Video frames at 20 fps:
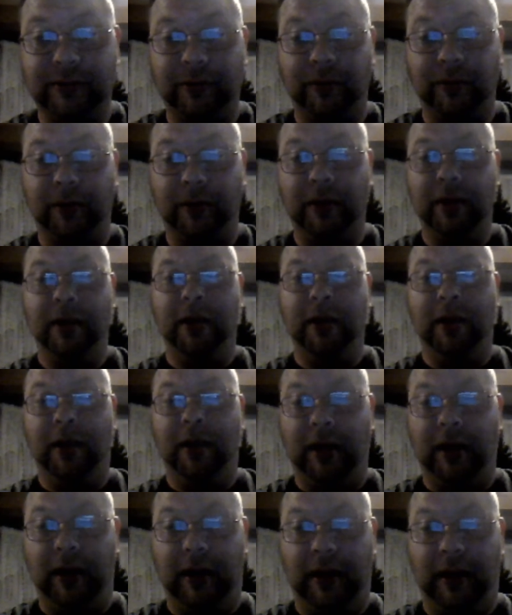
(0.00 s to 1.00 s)
or,
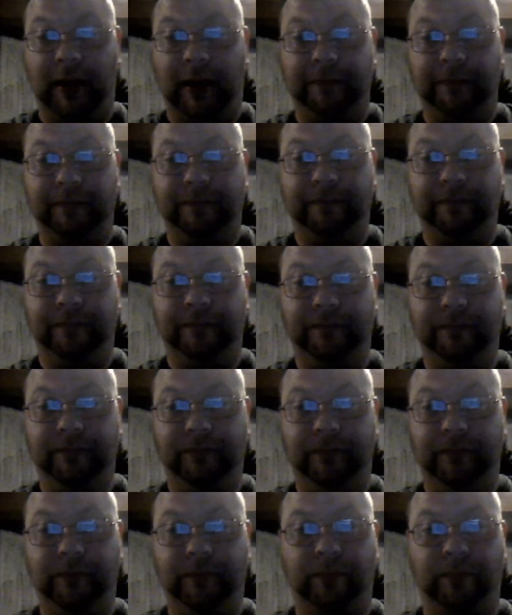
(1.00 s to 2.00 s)
um,
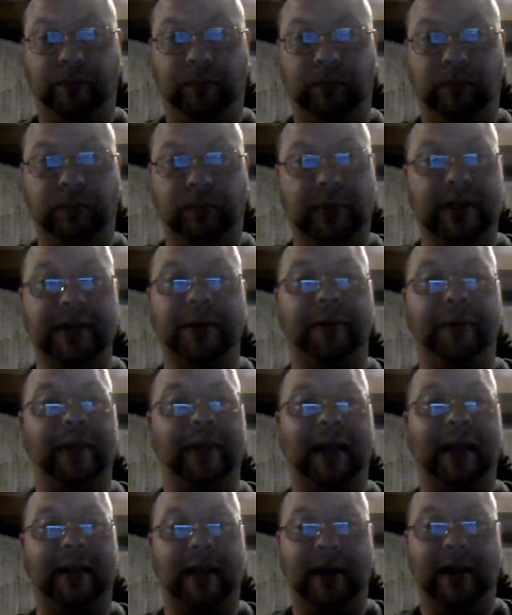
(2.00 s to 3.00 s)

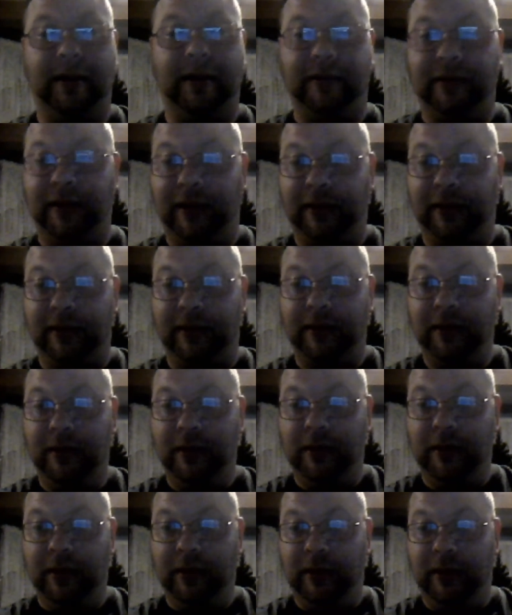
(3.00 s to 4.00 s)
that kind of thing.
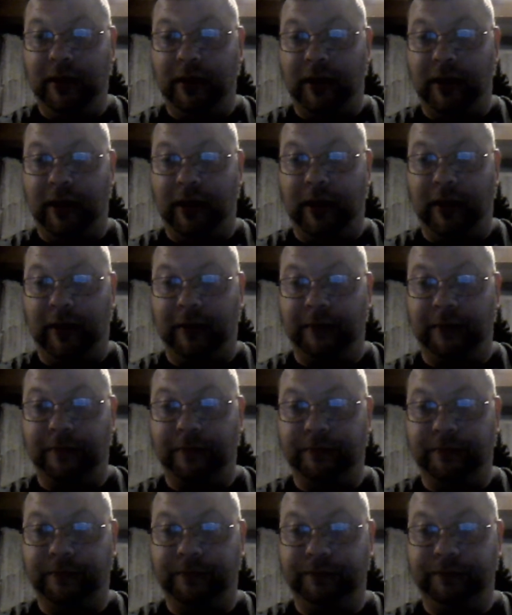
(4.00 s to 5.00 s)

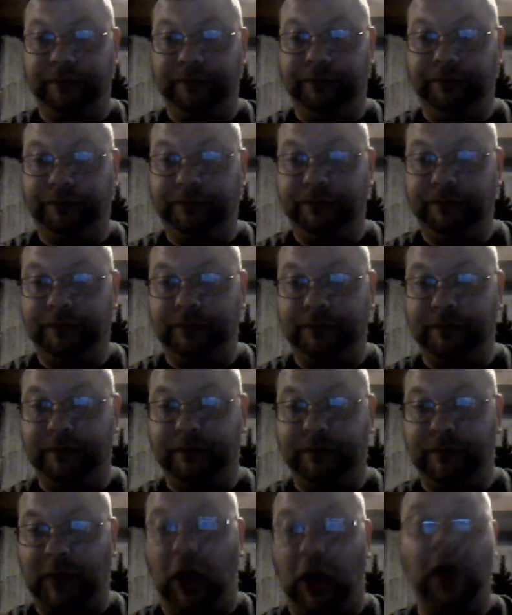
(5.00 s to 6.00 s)
Um,
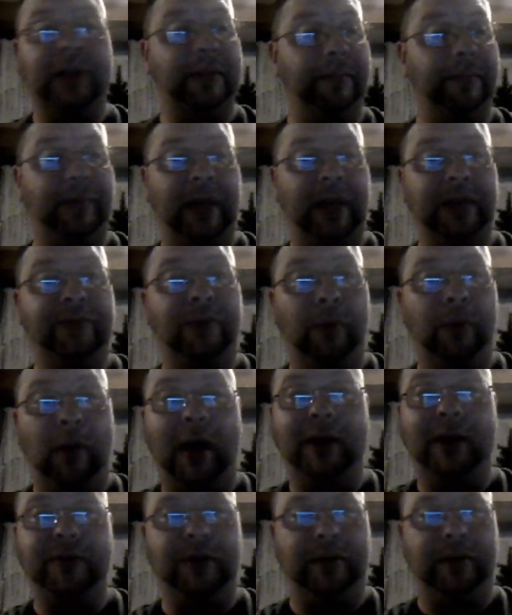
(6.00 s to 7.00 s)
awesome, thanks for
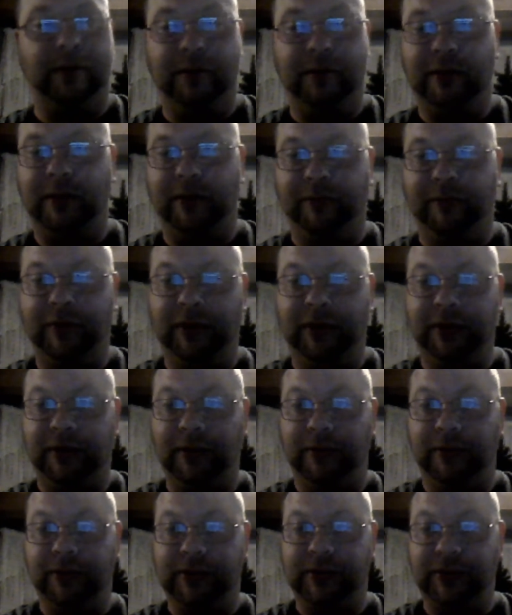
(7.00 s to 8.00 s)
watching. I really
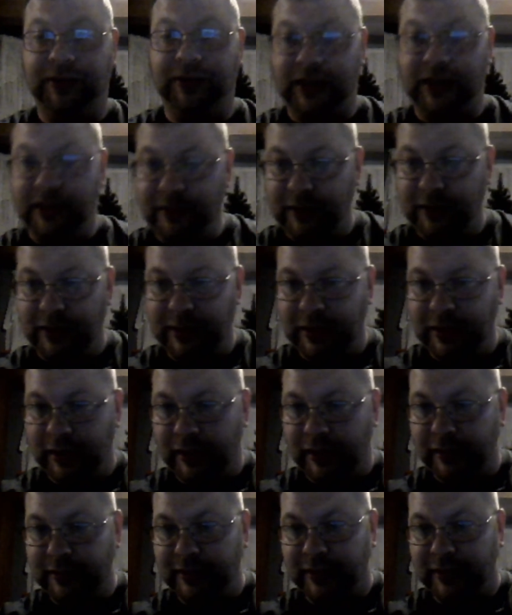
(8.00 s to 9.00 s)
do. So he
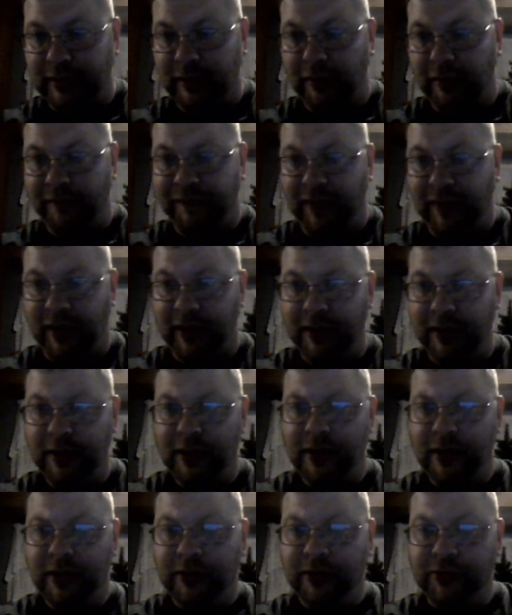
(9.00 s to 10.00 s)
did clarify
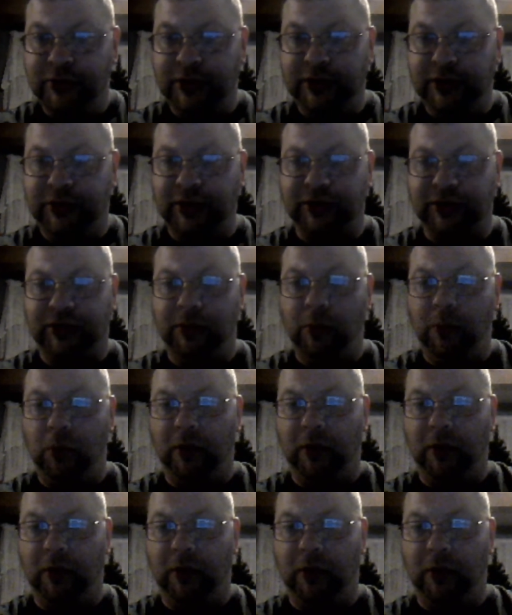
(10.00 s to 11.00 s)
just the
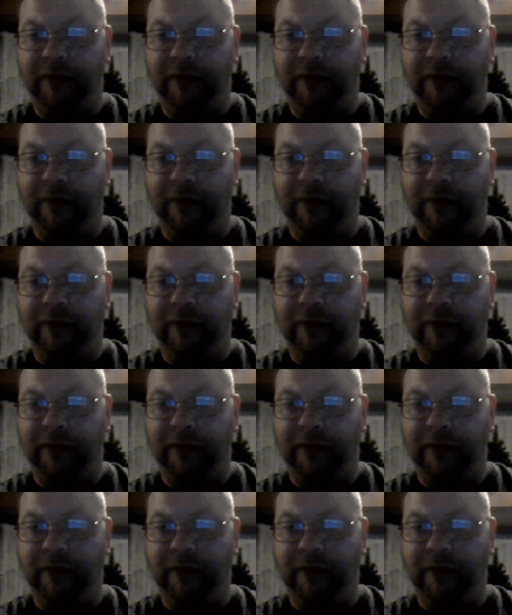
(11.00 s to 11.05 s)
morph,